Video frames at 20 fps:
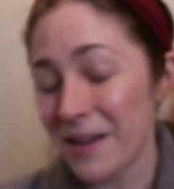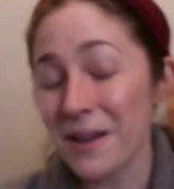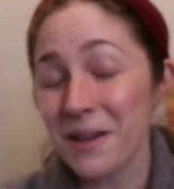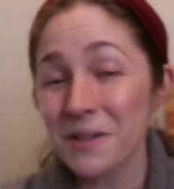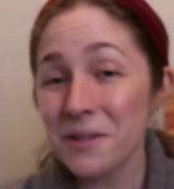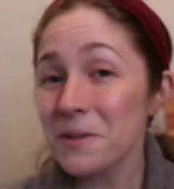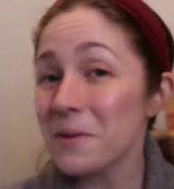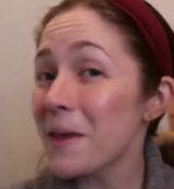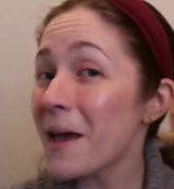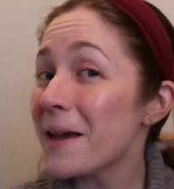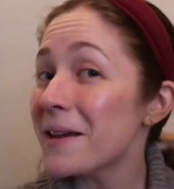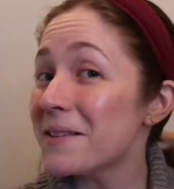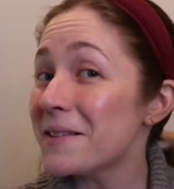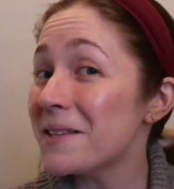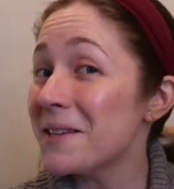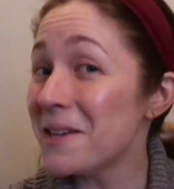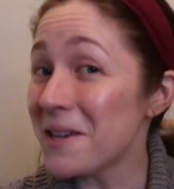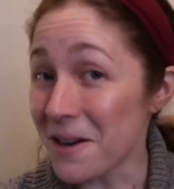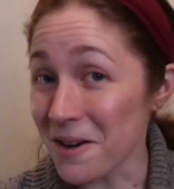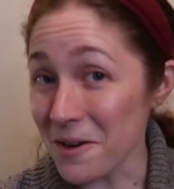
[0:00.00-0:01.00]
So that is
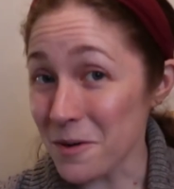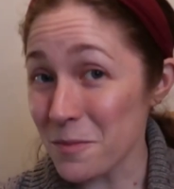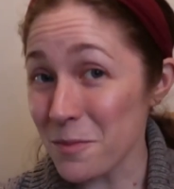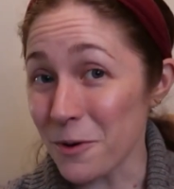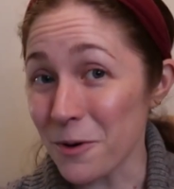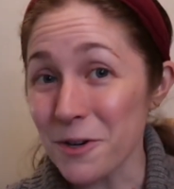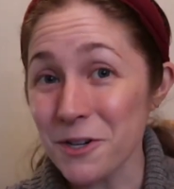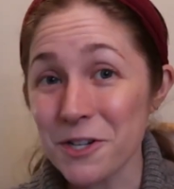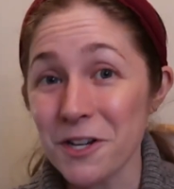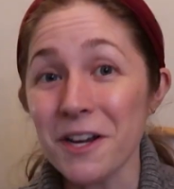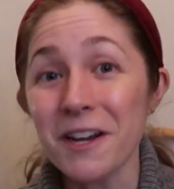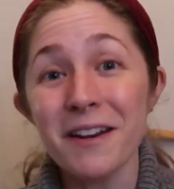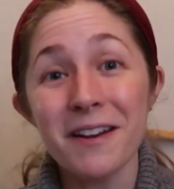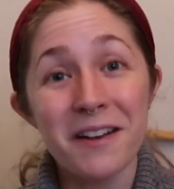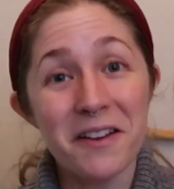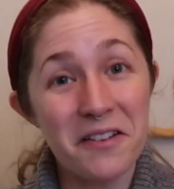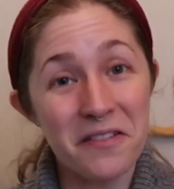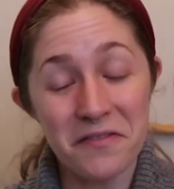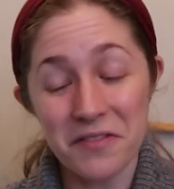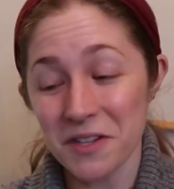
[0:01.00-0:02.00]
the yarn portion
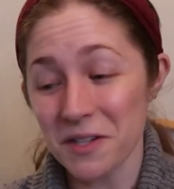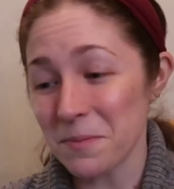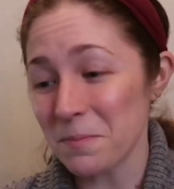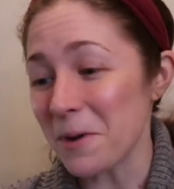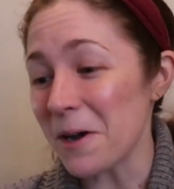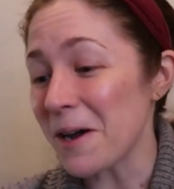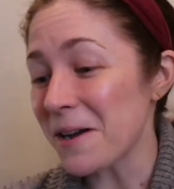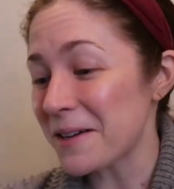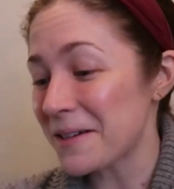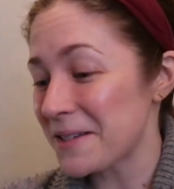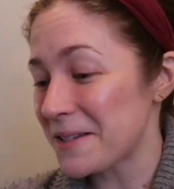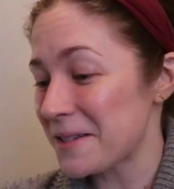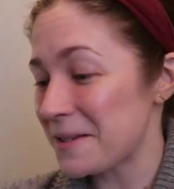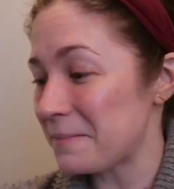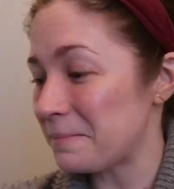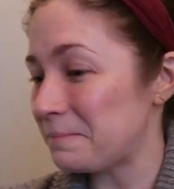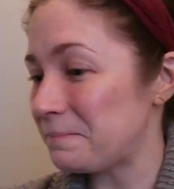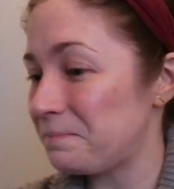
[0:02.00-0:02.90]
of this box.